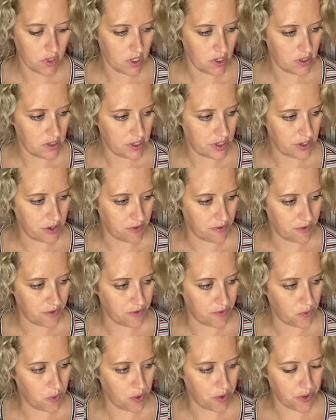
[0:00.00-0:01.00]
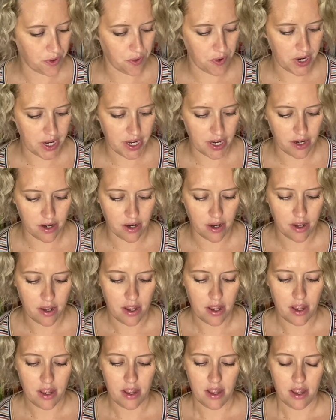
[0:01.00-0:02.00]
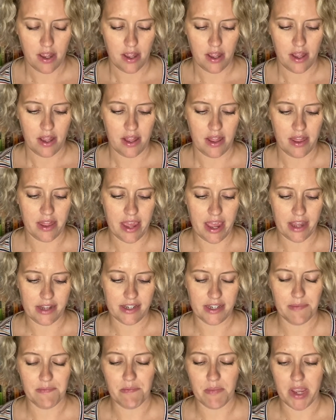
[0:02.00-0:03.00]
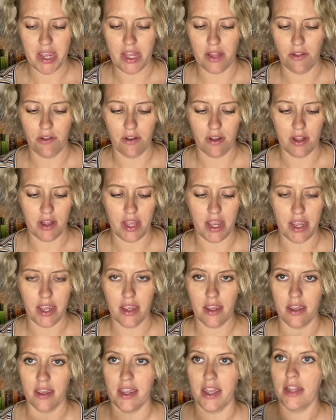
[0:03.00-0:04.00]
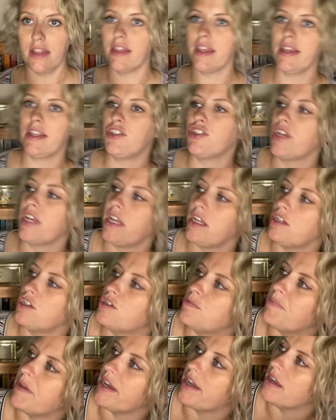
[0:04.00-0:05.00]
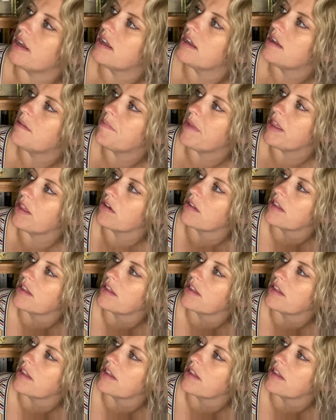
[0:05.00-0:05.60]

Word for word: So for fourth grade, that may look like, again, they change, but may look